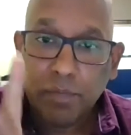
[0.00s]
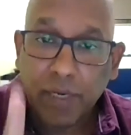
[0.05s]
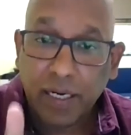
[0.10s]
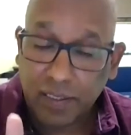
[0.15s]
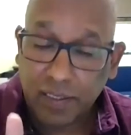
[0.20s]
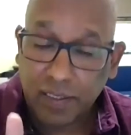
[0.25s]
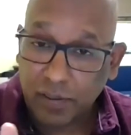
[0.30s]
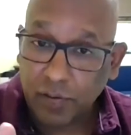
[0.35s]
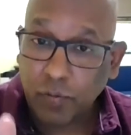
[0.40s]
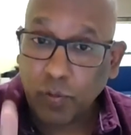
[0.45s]

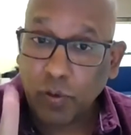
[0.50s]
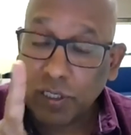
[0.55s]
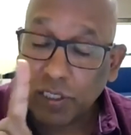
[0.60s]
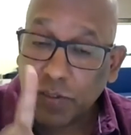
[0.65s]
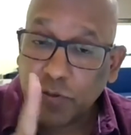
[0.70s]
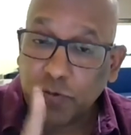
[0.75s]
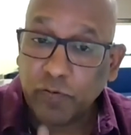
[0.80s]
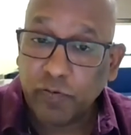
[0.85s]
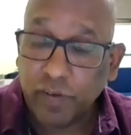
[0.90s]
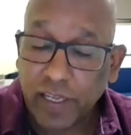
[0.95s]
But what
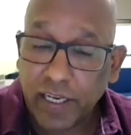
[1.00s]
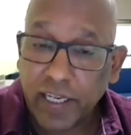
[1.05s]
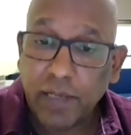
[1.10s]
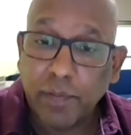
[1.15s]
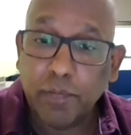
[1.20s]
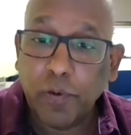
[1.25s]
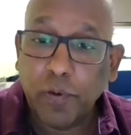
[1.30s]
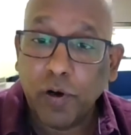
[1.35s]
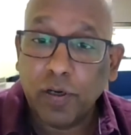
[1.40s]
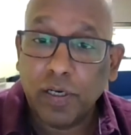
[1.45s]
is very
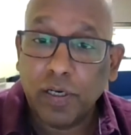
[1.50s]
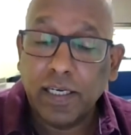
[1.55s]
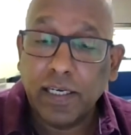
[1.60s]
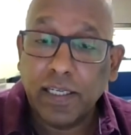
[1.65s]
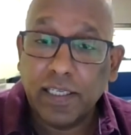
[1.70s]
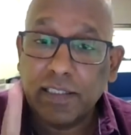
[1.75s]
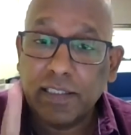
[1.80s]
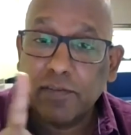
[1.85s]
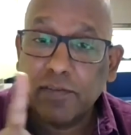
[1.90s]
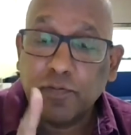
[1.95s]
important
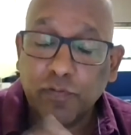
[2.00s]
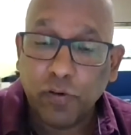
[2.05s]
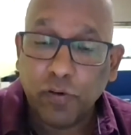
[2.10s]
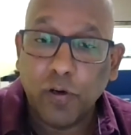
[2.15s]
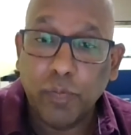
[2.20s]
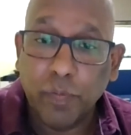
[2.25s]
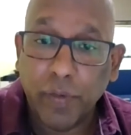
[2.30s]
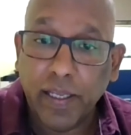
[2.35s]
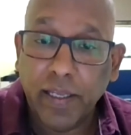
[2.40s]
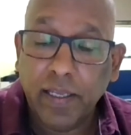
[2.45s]
is
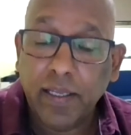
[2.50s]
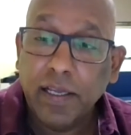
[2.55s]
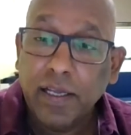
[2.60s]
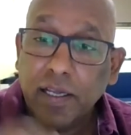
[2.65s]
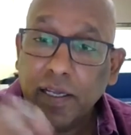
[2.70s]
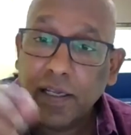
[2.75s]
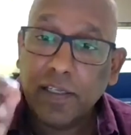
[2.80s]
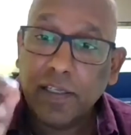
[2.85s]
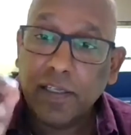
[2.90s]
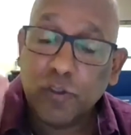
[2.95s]
for me
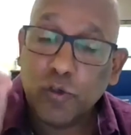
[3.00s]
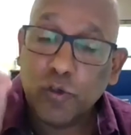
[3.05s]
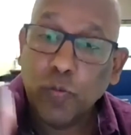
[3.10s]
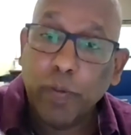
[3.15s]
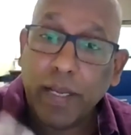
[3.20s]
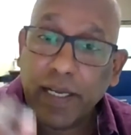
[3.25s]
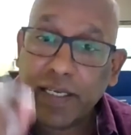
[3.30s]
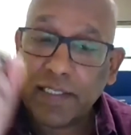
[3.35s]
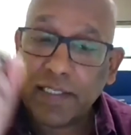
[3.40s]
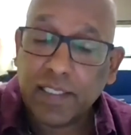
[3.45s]
is to
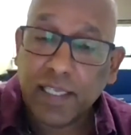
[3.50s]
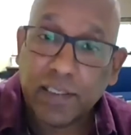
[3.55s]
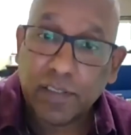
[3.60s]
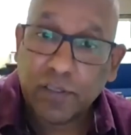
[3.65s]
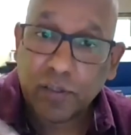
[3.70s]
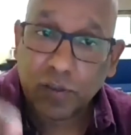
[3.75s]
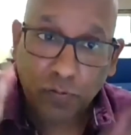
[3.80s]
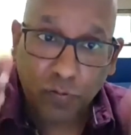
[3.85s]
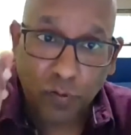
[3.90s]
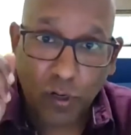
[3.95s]
make
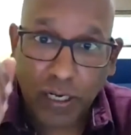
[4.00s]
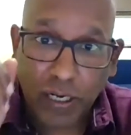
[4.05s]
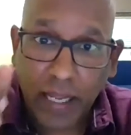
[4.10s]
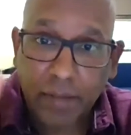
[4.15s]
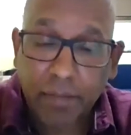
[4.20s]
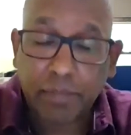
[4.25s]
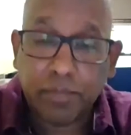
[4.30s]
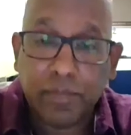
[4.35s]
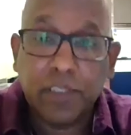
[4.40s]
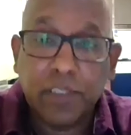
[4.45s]
sense of what
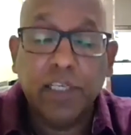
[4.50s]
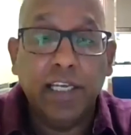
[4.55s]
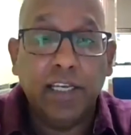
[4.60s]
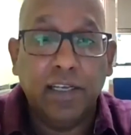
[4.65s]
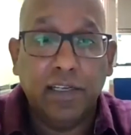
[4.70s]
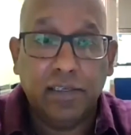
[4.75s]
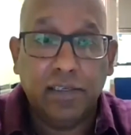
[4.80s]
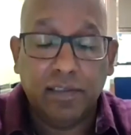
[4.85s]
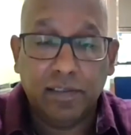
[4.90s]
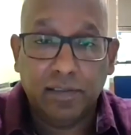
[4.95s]
I'm
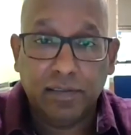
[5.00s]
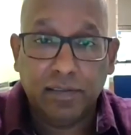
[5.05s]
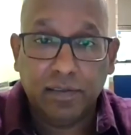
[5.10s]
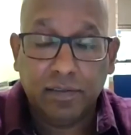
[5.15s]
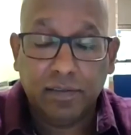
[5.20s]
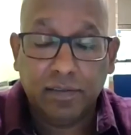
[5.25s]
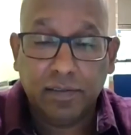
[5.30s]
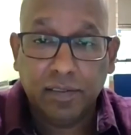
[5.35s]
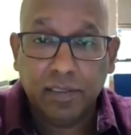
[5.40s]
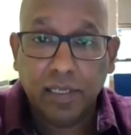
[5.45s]
seeing.
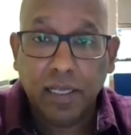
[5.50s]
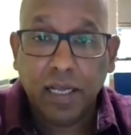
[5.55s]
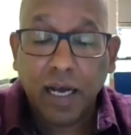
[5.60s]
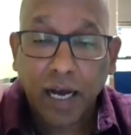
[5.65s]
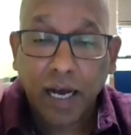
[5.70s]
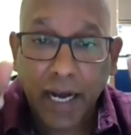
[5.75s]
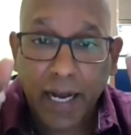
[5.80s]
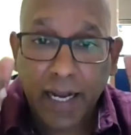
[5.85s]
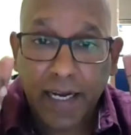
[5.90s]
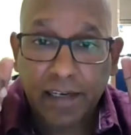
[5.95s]

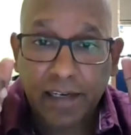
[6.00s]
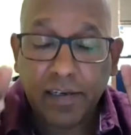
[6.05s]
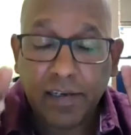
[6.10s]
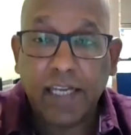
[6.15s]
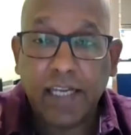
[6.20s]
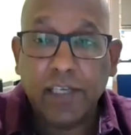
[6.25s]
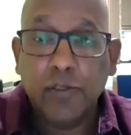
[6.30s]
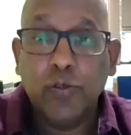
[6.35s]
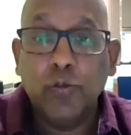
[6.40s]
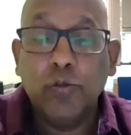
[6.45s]
I
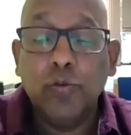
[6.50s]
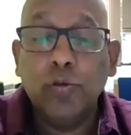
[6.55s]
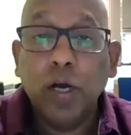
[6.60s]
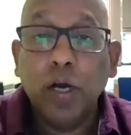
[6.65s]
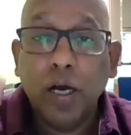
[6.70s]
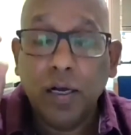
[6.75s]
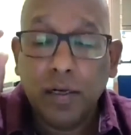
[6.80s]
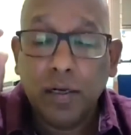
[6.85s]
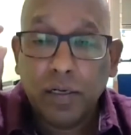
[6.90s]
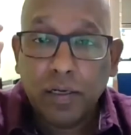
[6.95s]
try to
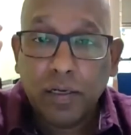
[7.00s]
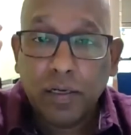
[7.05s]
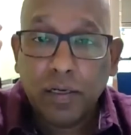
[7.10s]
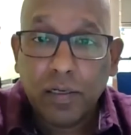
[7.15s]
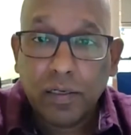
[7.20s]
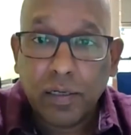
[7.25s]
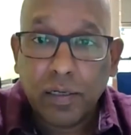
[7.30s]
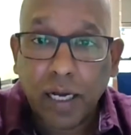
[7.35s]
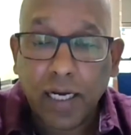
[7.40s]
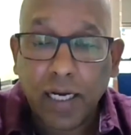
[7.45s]

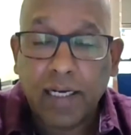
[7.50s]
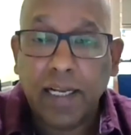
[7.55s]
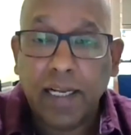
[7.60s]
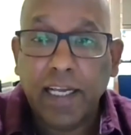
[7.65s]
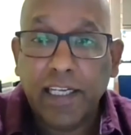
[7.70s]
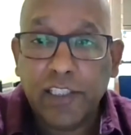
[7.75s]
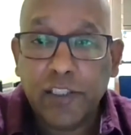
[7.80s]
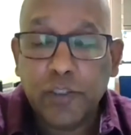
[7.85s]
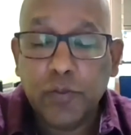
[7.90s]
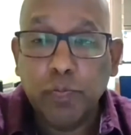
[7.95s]

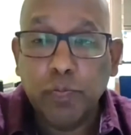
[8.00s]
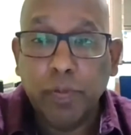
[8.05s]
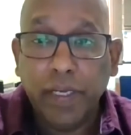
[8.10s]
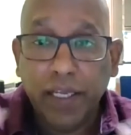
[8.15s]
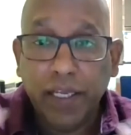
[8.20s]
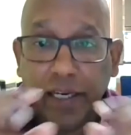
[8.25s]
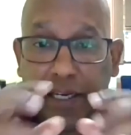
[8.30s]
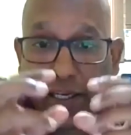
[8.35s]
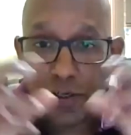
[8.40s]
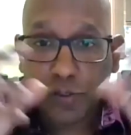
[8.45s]
attach
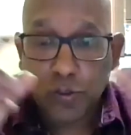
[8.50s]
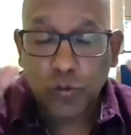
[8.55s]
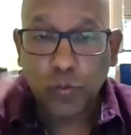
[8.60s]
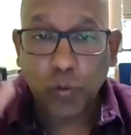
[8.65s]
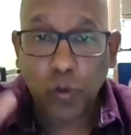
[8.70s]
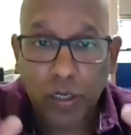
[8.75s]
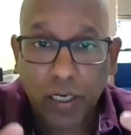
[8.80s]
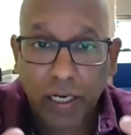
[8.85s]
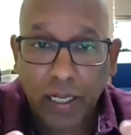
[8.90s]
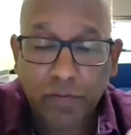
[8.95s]
meaning to
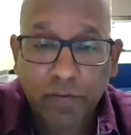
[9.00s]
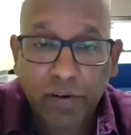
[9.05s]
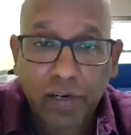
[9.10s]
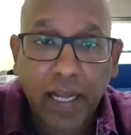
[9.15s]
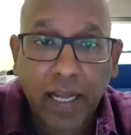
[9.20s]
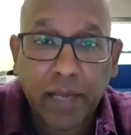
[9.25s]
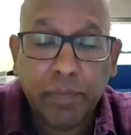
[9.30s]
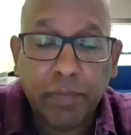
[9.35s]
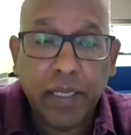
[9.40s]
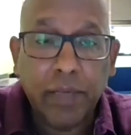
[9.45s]
whatever
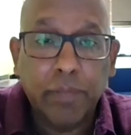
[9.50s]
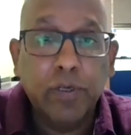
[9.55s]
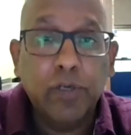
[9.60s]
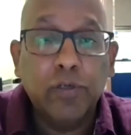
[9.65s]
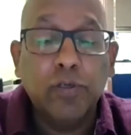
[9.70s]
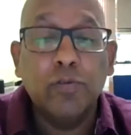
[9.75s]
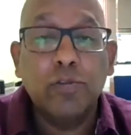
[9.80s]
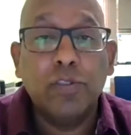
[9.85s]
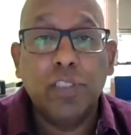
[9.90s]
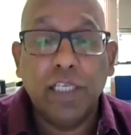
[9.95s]
I'm able
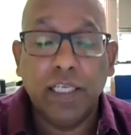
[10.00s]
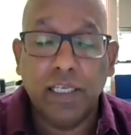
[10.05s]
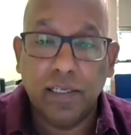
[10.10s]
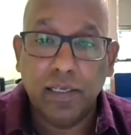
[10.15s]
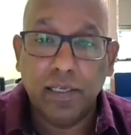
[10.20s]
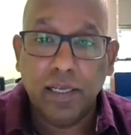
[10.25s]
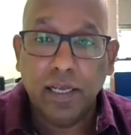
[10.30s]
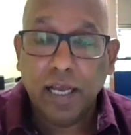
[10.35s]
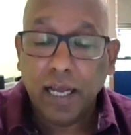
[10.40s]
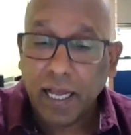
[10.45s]
to
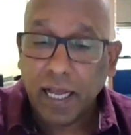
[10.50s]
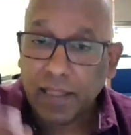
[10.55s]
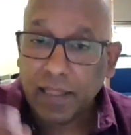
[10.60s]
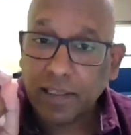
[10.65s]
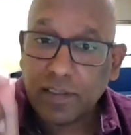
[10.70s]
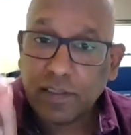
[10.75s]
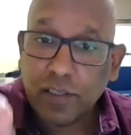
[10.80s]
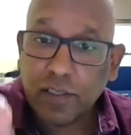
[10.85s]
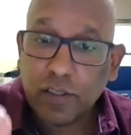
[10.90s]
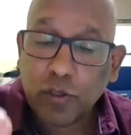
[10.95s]
see. And
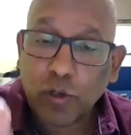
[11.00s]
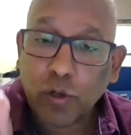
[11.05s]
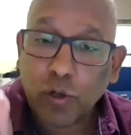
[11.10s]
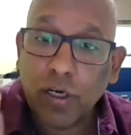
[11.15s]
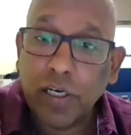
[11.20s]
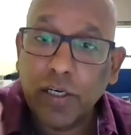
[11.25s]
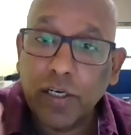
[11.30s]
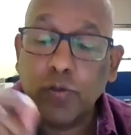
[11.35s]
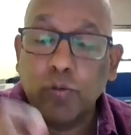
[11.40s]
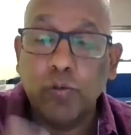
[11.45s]
this is
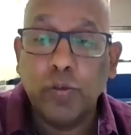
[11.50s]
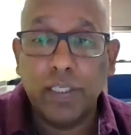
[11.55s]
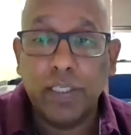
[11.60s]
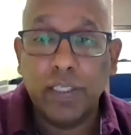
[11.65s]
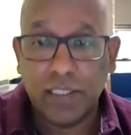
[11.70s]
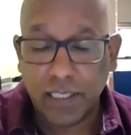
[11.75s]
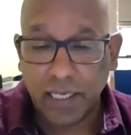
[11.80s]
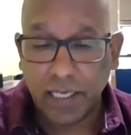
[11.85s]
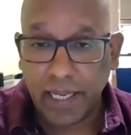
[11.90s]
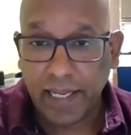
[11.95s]
called a
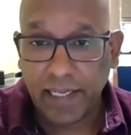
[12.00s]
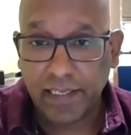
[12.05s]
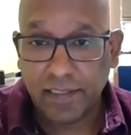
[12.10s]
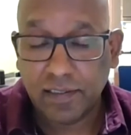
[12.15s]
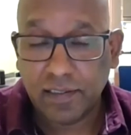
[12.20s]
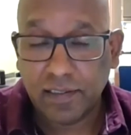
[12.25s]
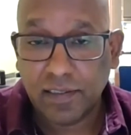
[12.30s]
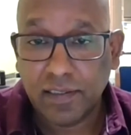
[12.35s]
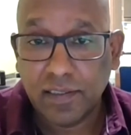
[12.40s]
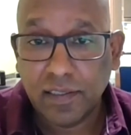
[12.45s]
tourist
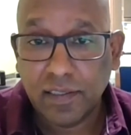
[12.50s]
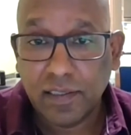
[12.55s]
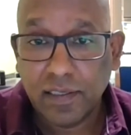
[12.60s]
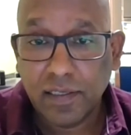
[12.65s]
gaze.